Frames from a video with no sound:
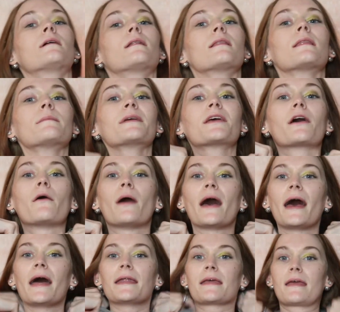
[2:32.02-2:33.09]
Let me go
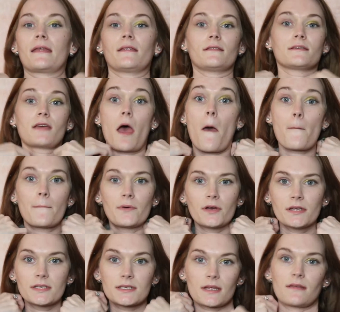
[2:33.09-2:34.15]
ahead and
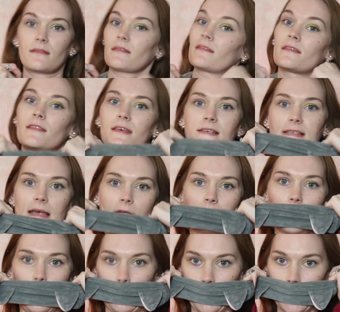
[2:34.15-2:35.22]
put this
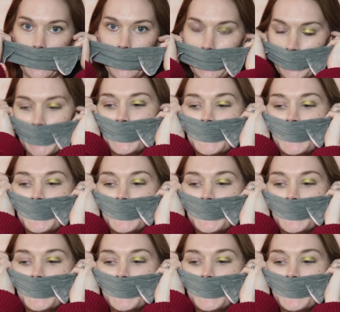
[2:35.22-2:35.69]
headband on.